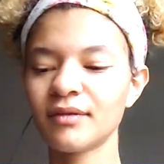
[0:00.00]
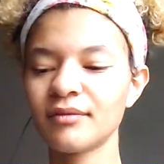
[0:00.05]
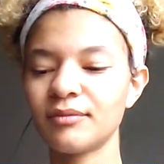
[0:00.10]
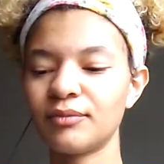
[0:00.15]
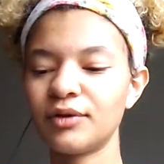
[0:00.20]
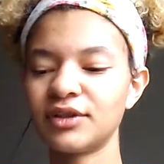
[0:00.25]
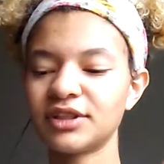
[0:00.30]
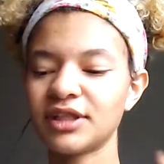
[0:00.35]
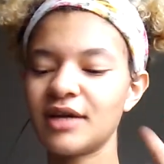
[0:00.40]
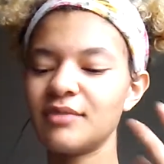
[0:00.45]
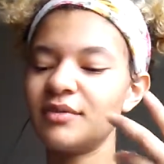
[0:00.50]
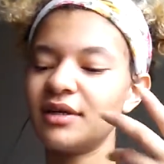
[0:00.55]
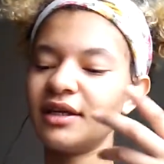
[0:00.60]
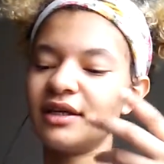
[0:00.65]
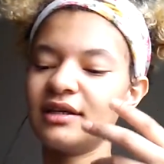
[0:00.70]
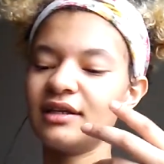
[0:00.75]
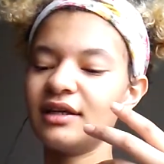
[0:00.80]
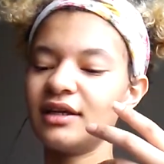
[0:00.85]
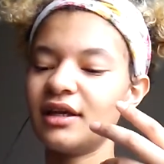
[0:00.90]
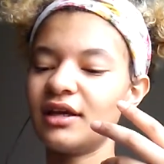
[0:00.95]
which, I
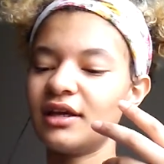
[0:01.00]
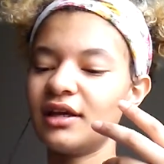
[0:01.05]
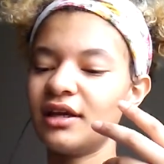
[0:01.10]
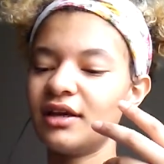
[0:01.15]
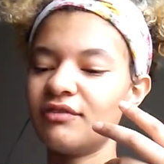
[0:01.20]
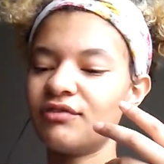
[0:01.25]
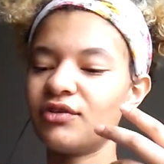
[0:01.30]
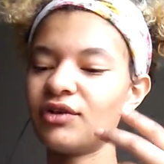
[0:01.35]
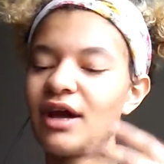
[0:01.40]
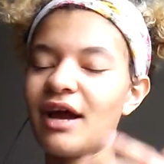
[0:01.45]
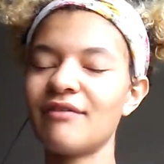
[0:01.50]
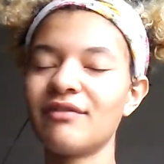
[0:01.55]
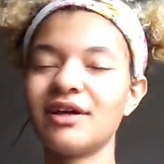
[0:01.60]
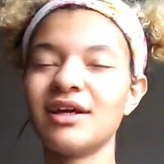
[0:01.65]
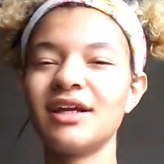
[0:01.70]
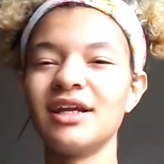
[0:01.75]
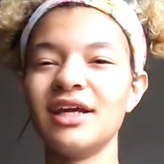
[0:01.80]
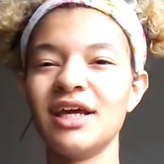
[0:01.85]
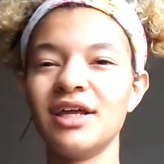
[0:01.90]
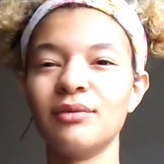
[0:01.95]
mean, if you're having
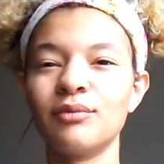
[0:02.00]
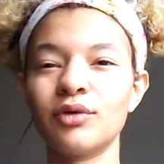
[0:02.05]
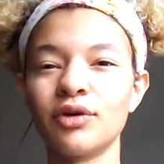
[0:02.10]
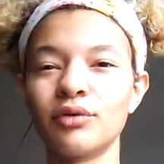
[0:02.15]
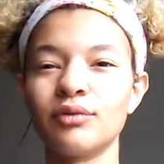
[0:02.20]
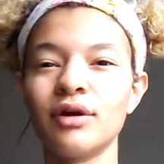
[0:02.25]
an inward